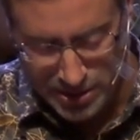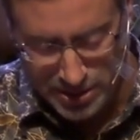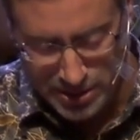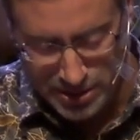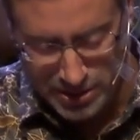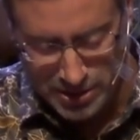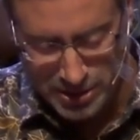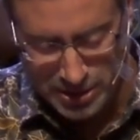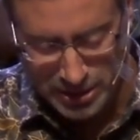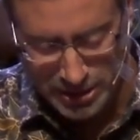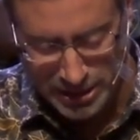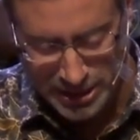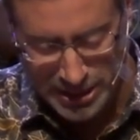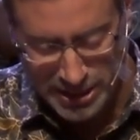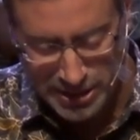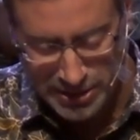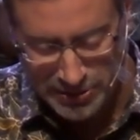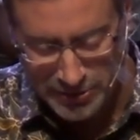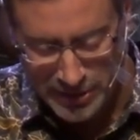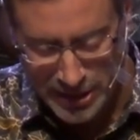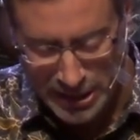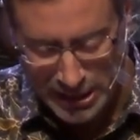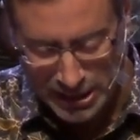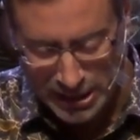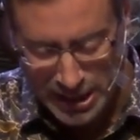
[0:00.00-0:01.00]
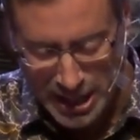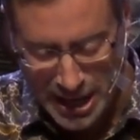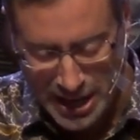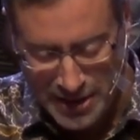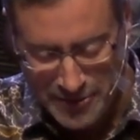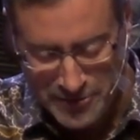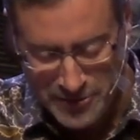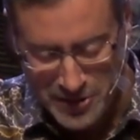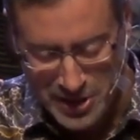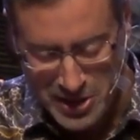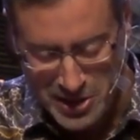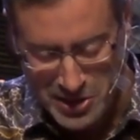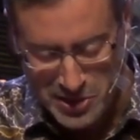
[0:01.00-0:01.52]
to live a life
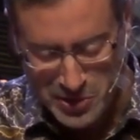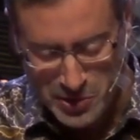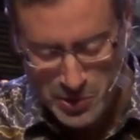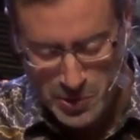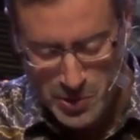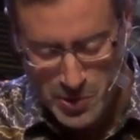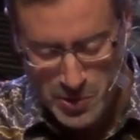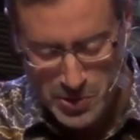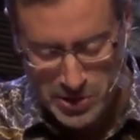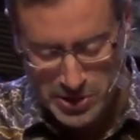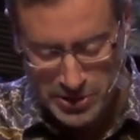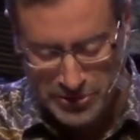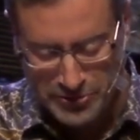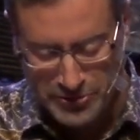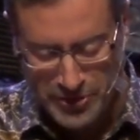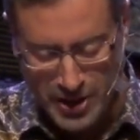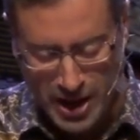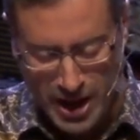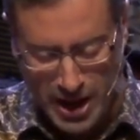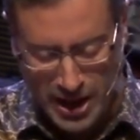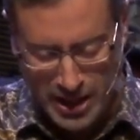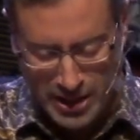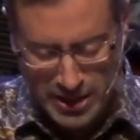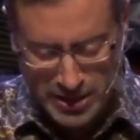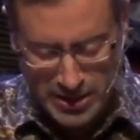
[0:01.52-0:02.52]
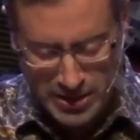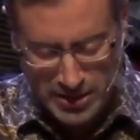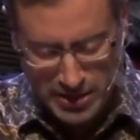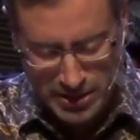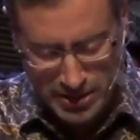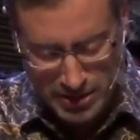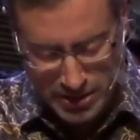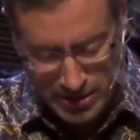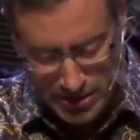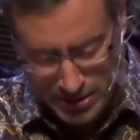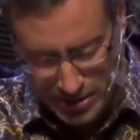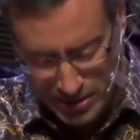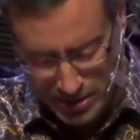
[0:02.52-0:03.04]
that is crucified
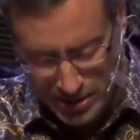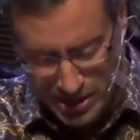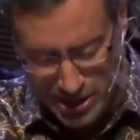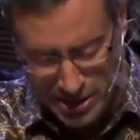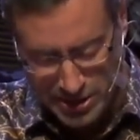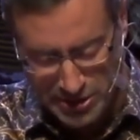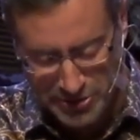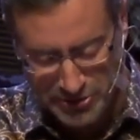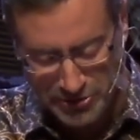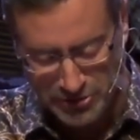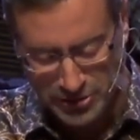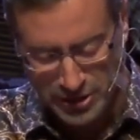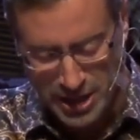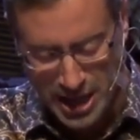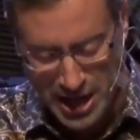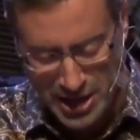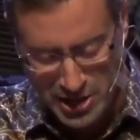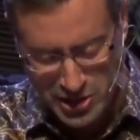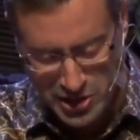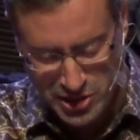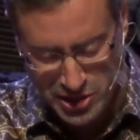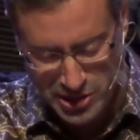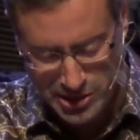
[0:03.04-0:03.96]
in the flesh,